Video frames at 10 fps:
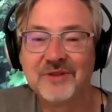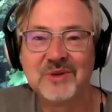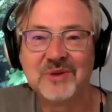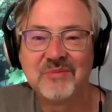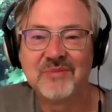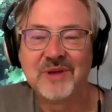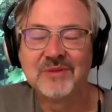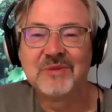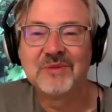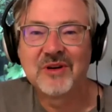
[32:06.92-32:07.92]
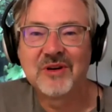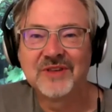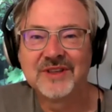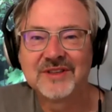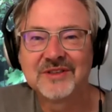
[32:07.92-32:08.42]
to be able to be part
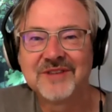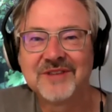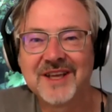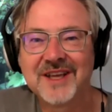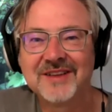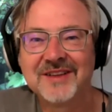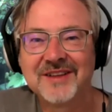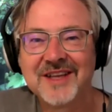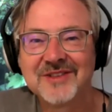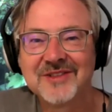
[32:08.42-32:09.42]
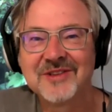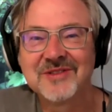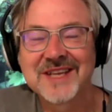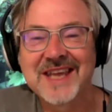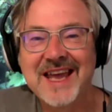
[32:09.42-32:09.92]
of it. So yeah, thanks. So there
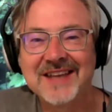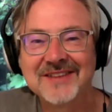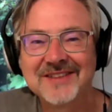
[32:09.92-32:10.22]
goes a cat.